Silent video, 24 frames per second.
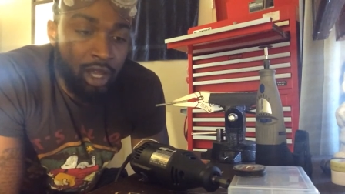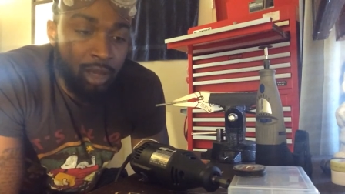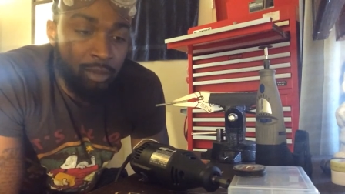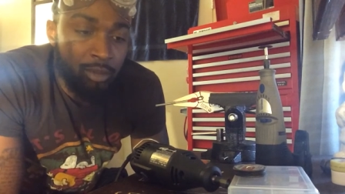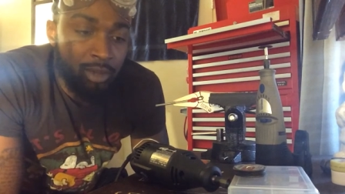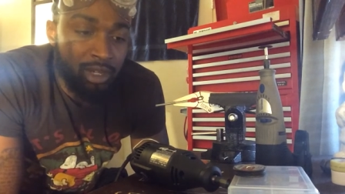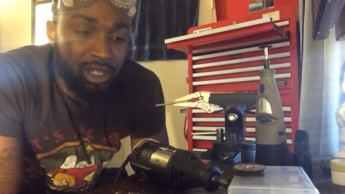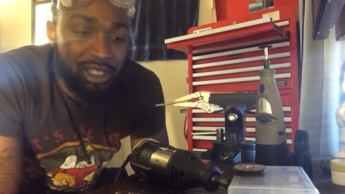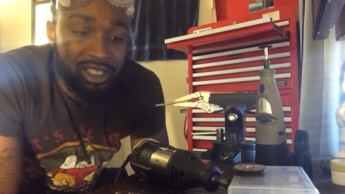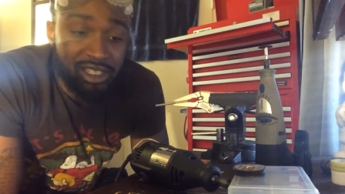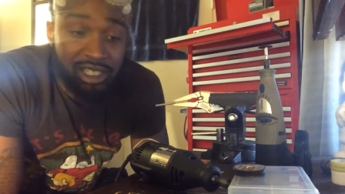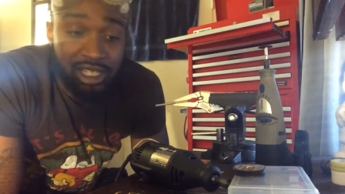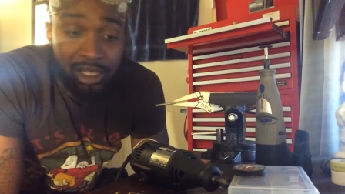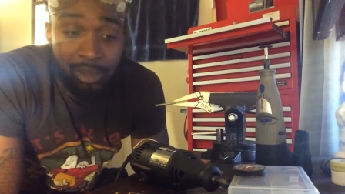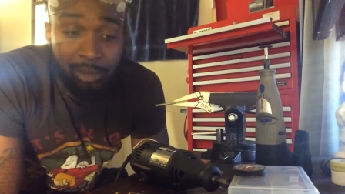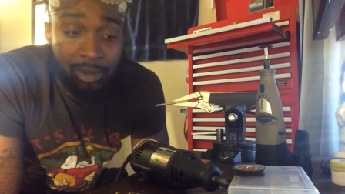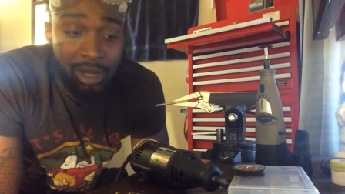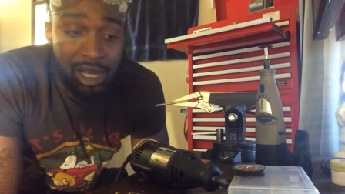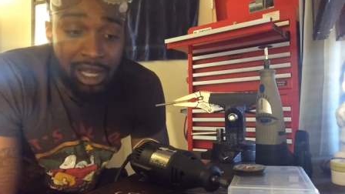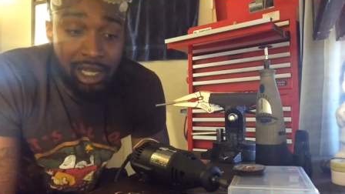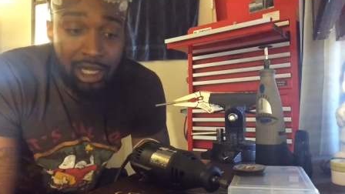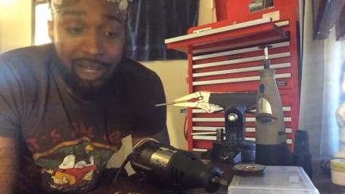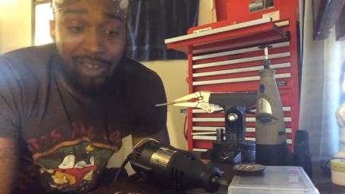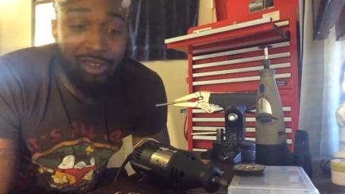But instead of
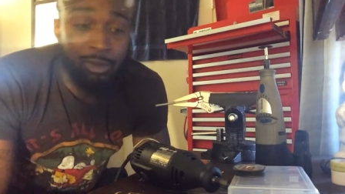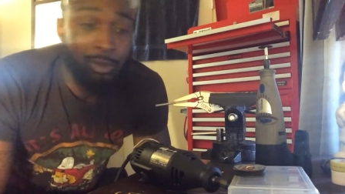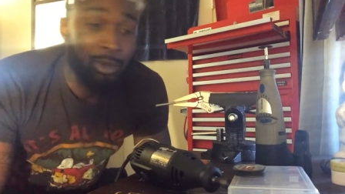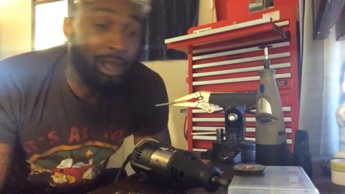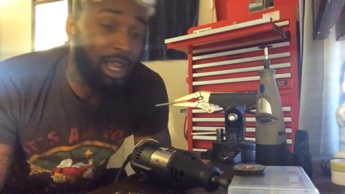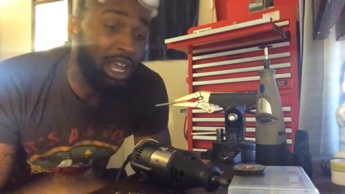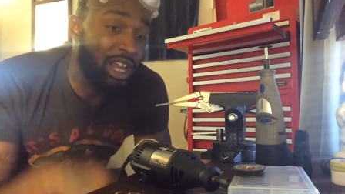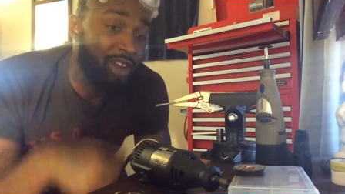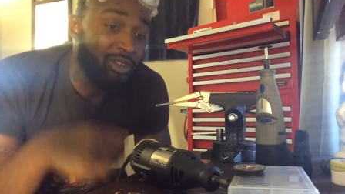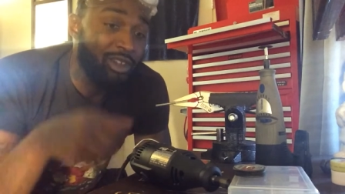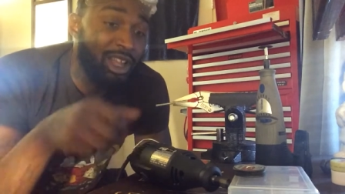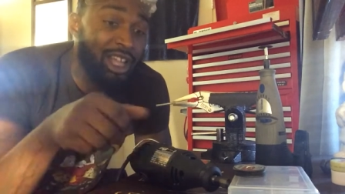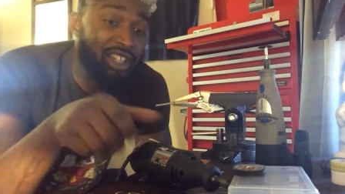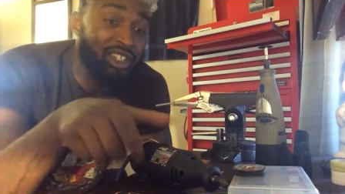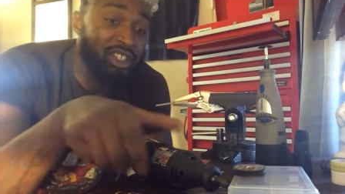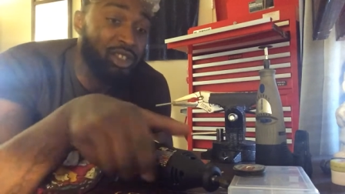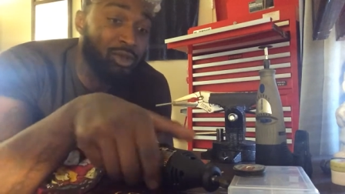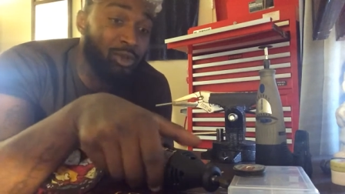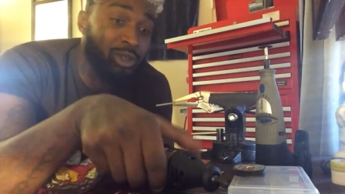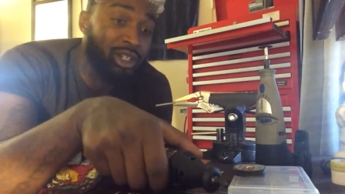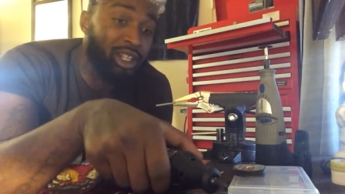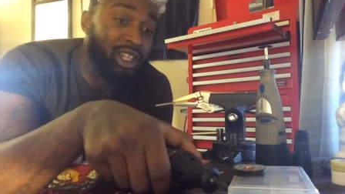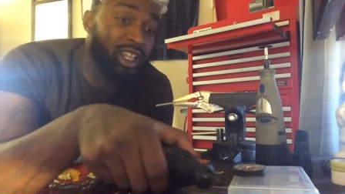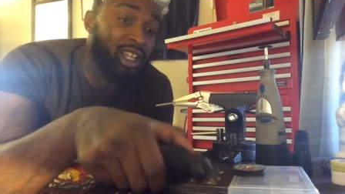buying another battery, I just
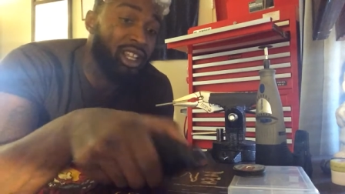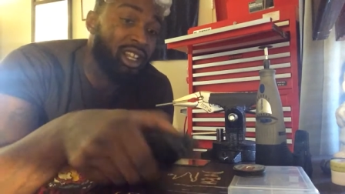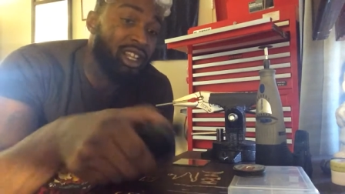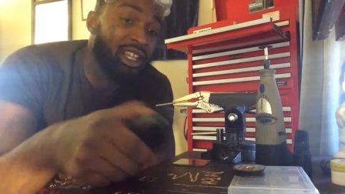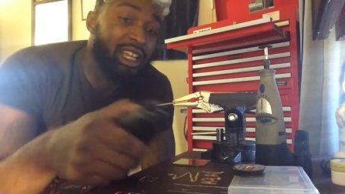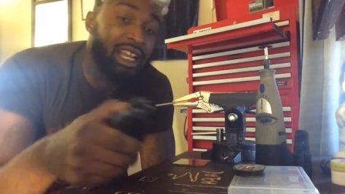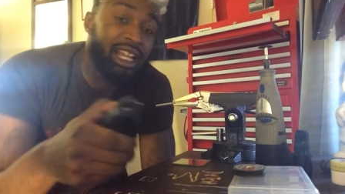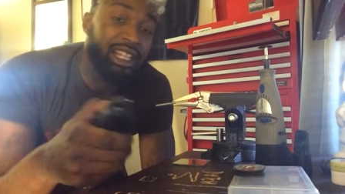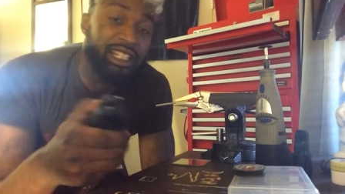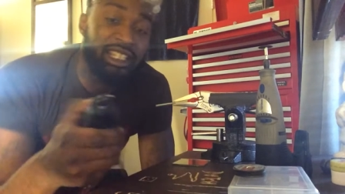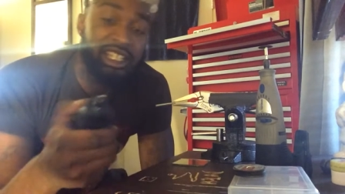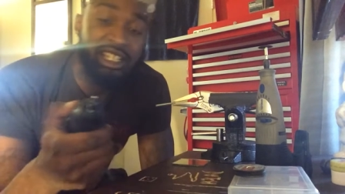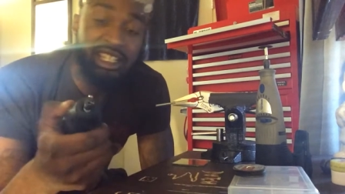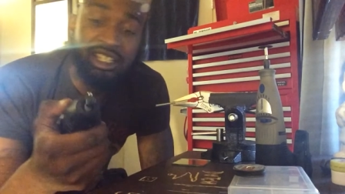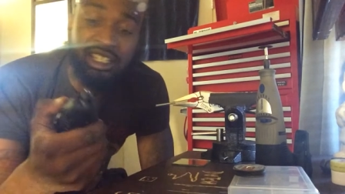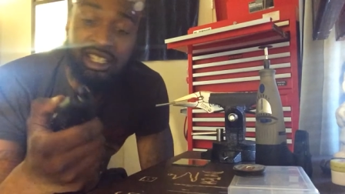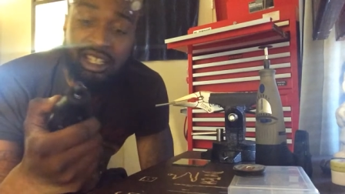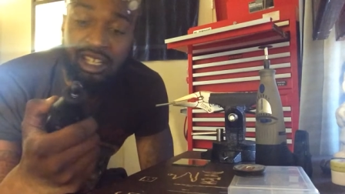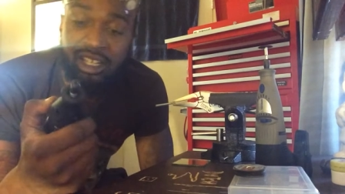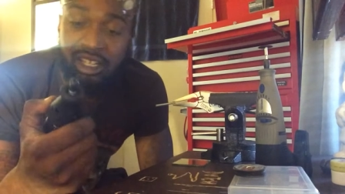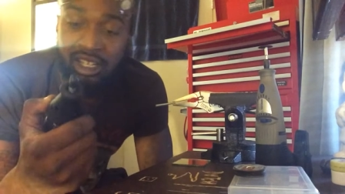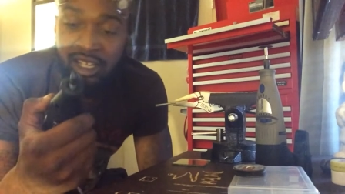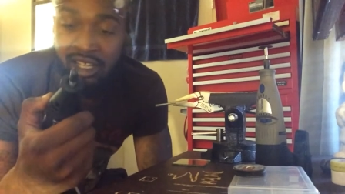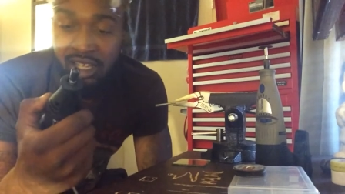went ahead and got
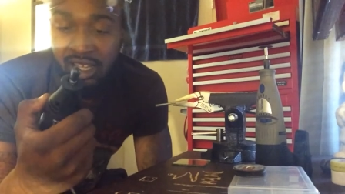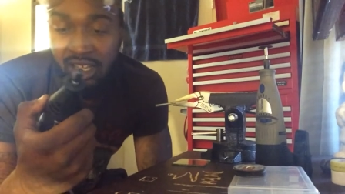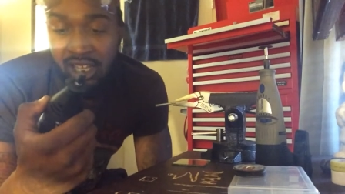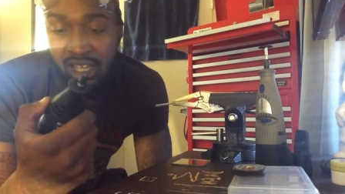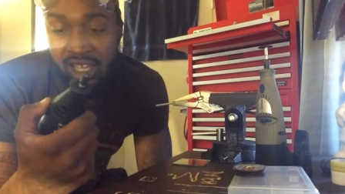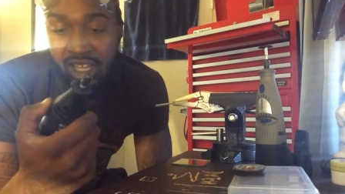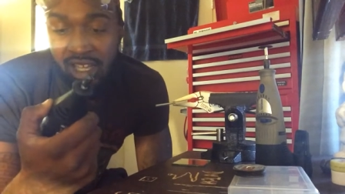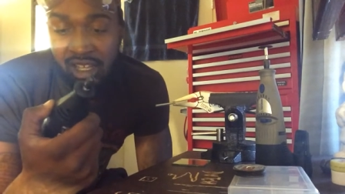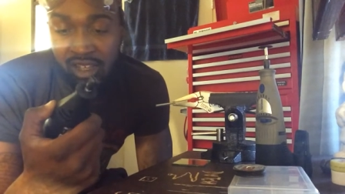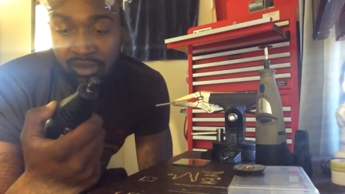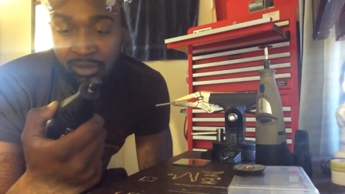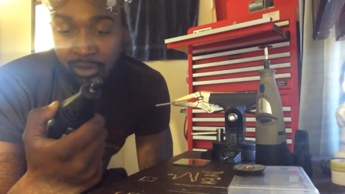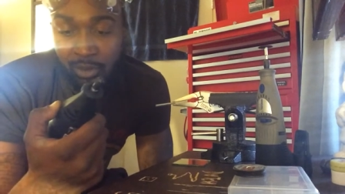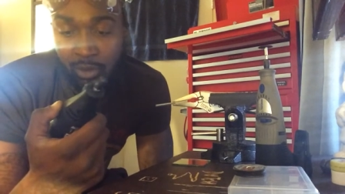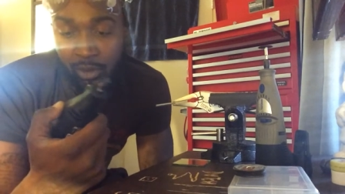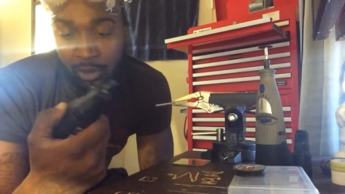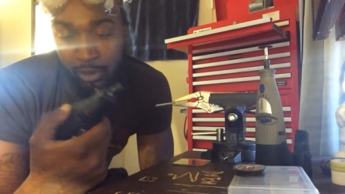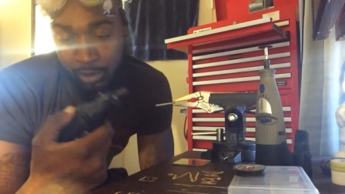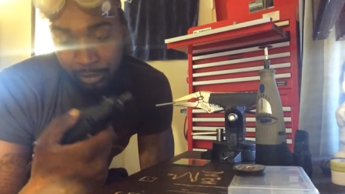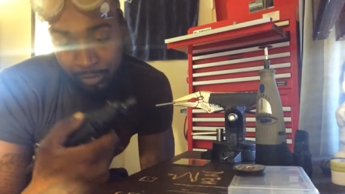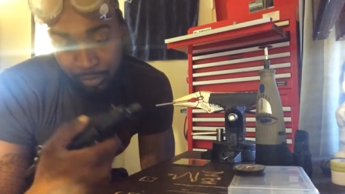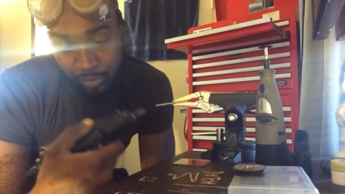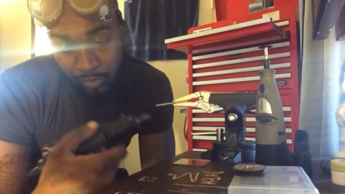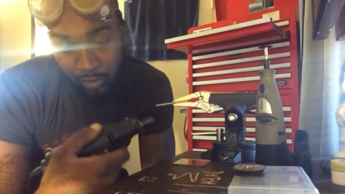this
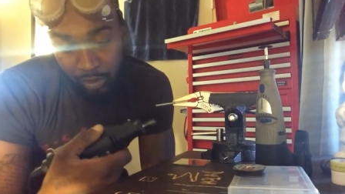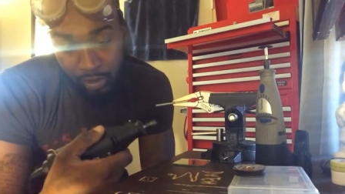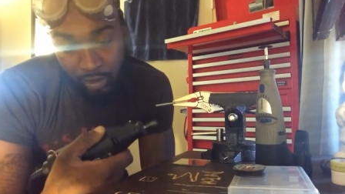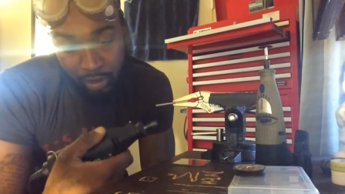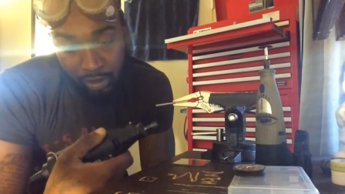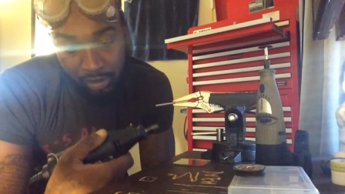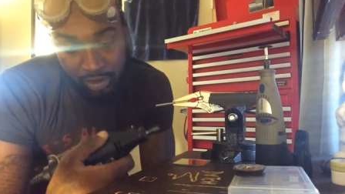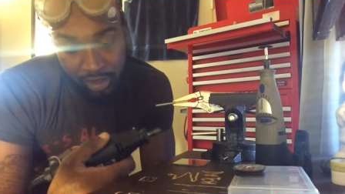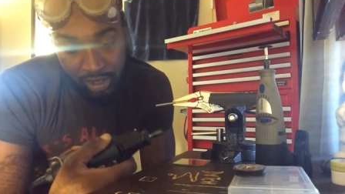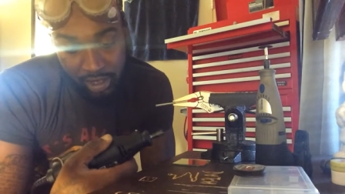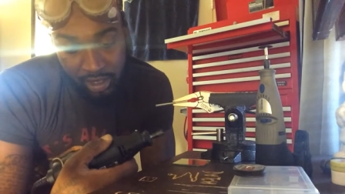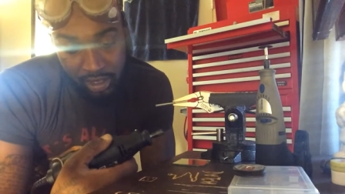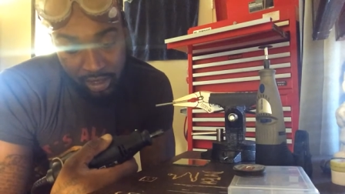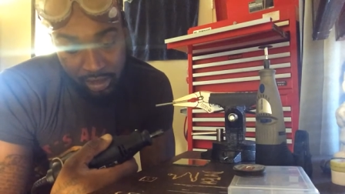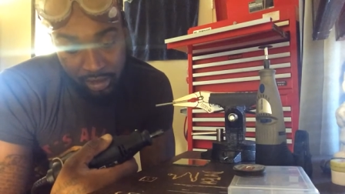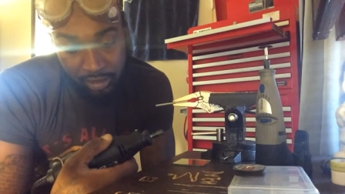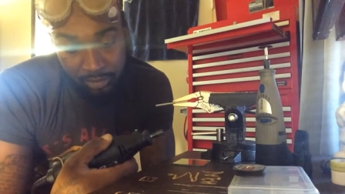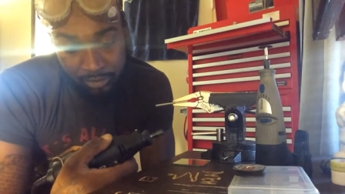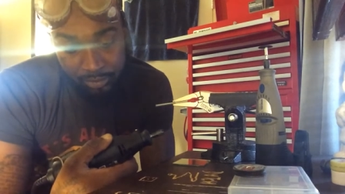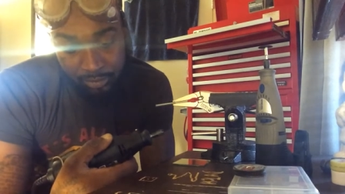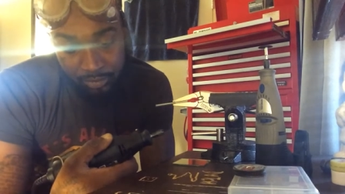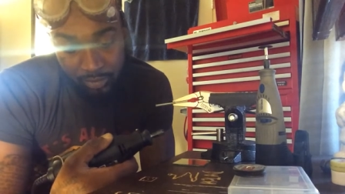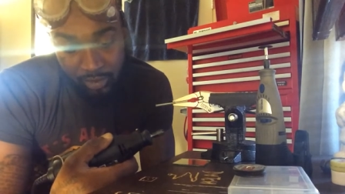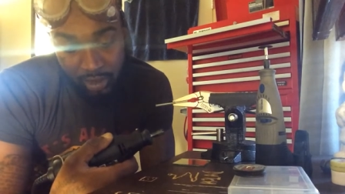for, you know I'm
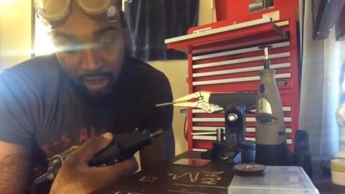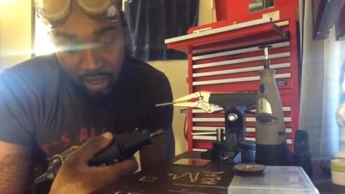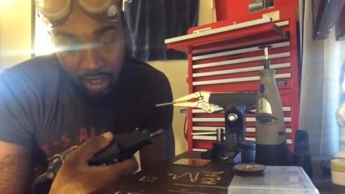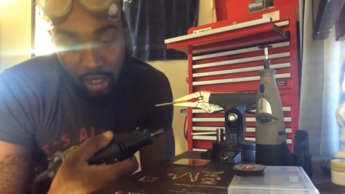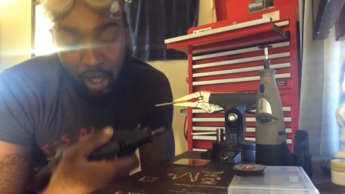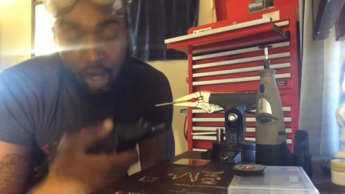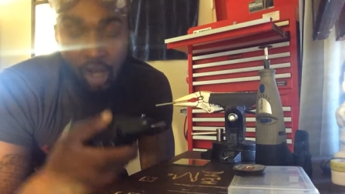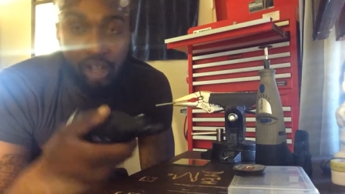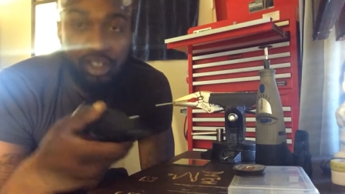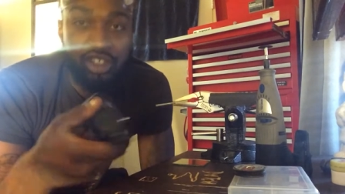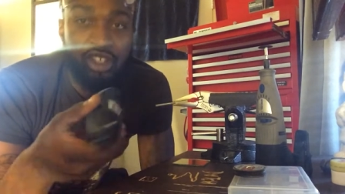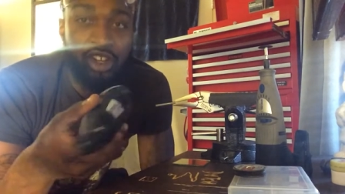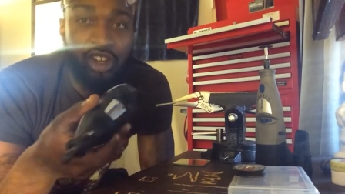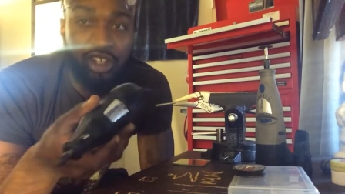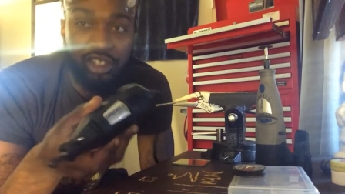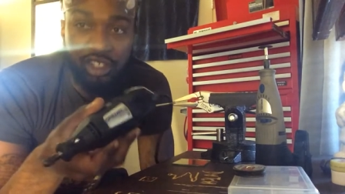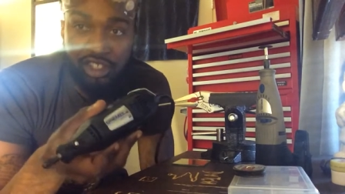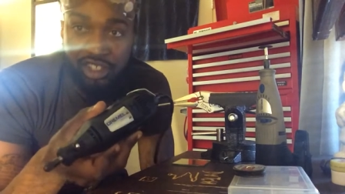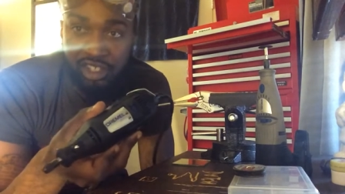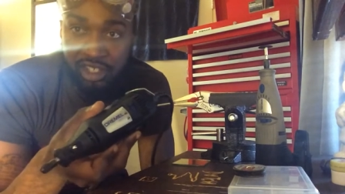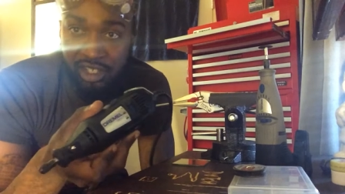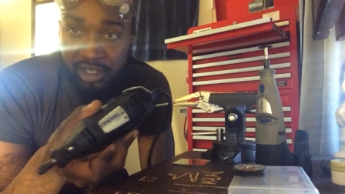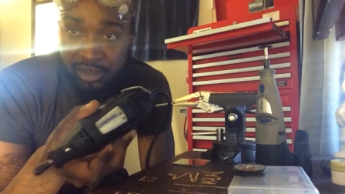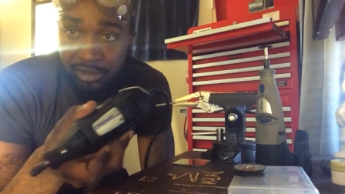saying, an
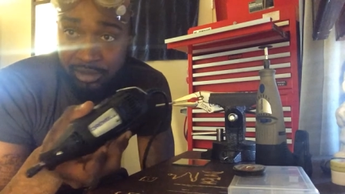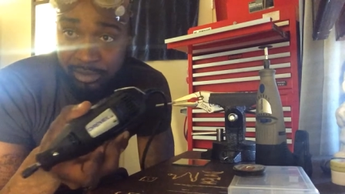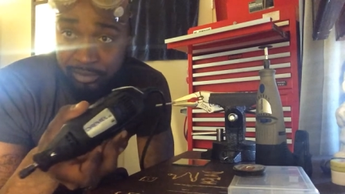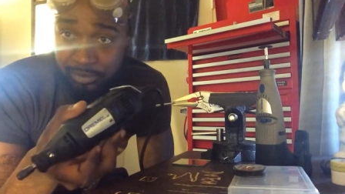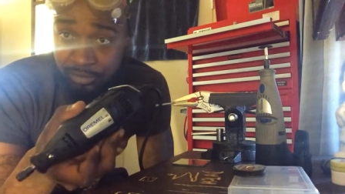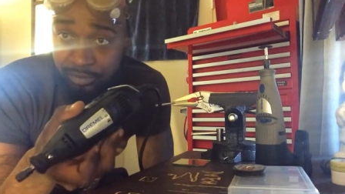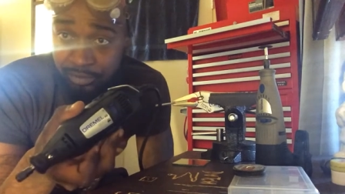alternative.